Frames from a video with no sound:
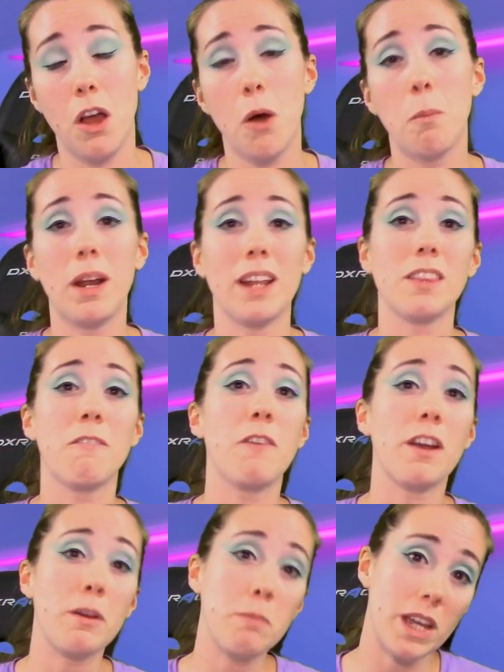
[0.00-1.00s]
but at the
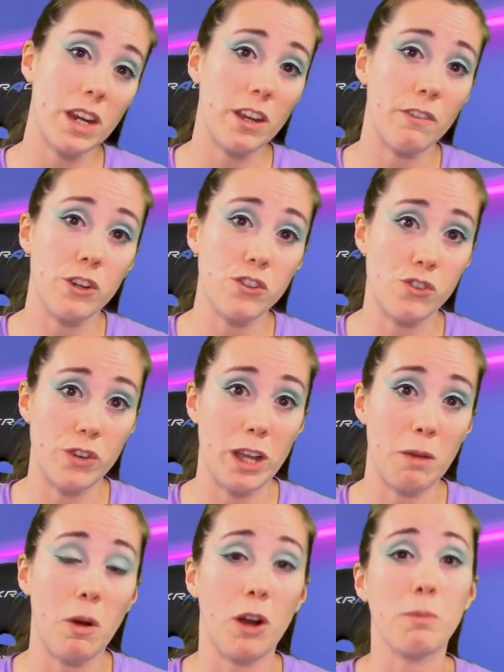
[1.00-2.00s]
very beginning of your
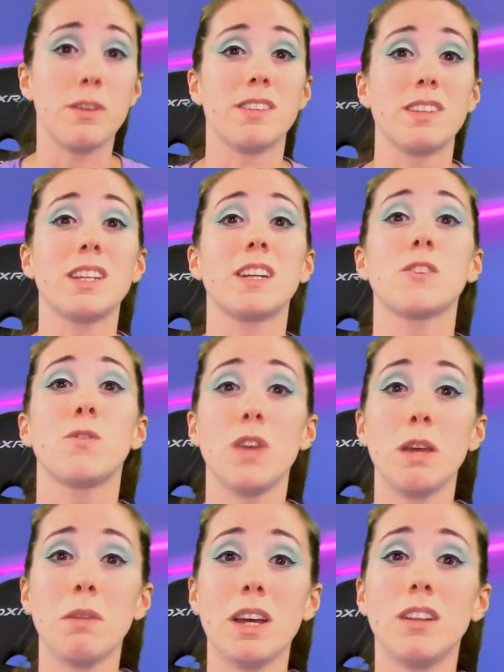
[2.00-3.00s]
stream are presenting as
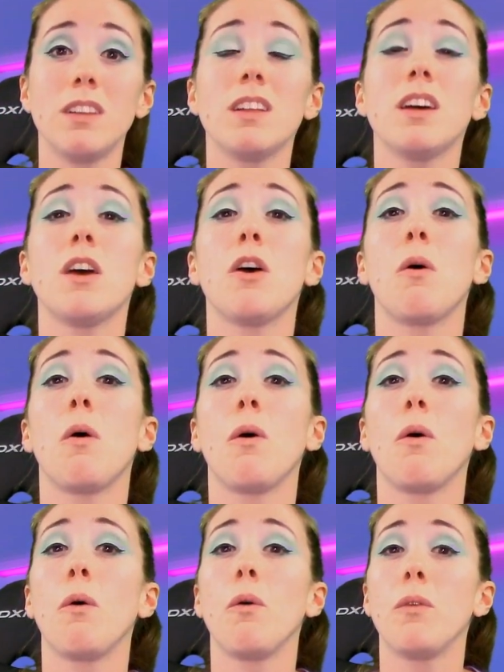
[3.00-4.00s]
female,
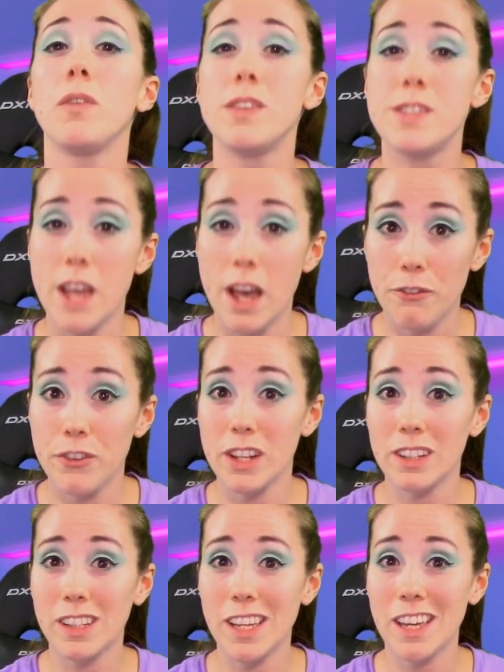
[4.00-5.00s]

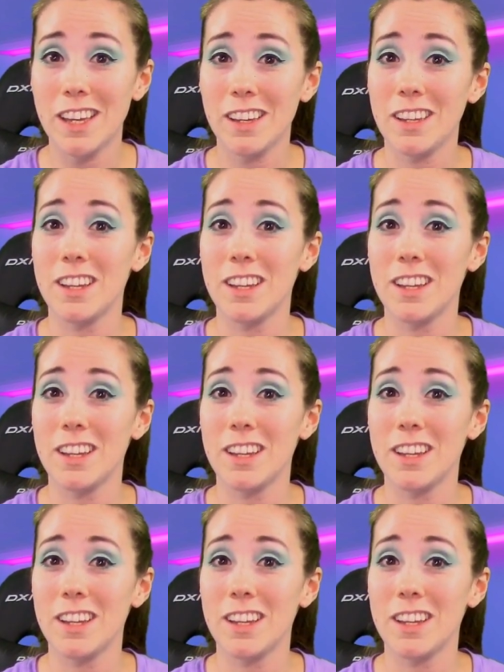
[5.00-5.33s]
definitely